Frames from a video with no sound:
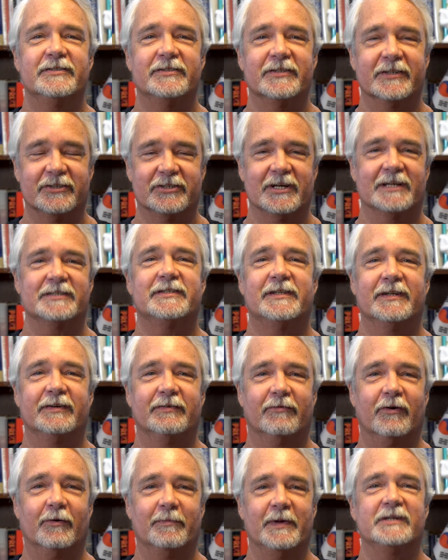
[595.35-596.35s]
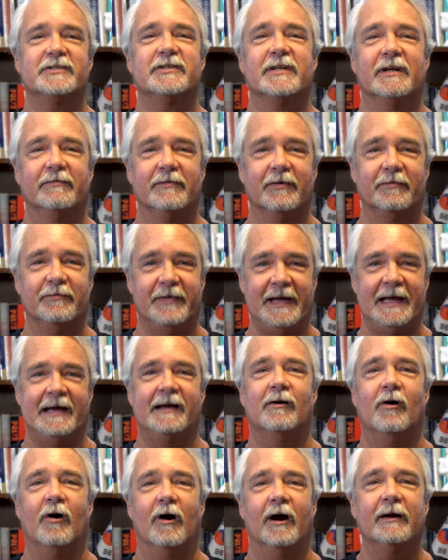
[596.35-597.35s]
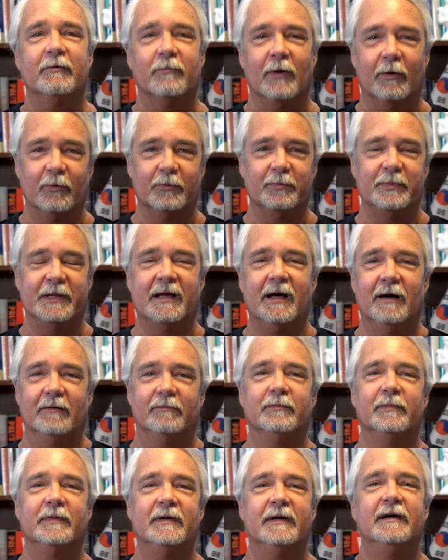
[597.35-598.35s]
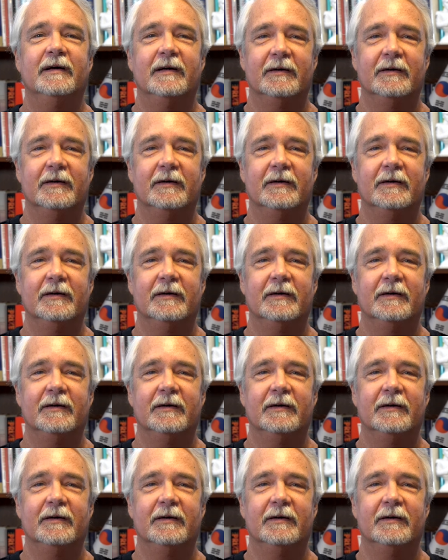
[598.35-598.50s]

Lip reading: suggested the formation of a vanguard, what would become